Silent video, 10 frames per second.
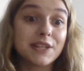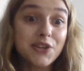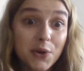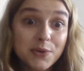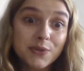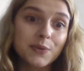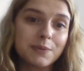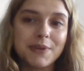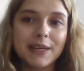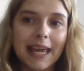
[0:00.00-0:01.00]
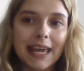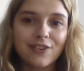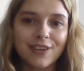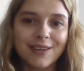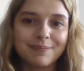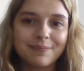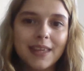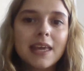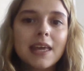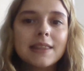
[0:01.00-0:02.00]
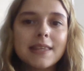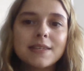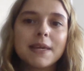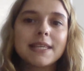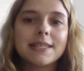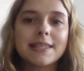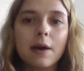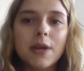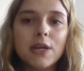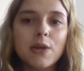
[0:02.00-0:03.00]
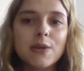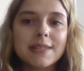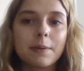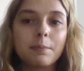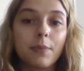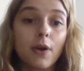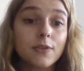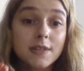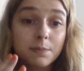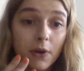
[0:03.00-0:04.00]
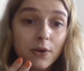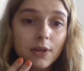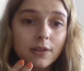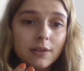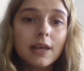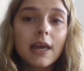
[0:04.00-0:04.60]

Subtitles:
total communication. This means that we're using both spoken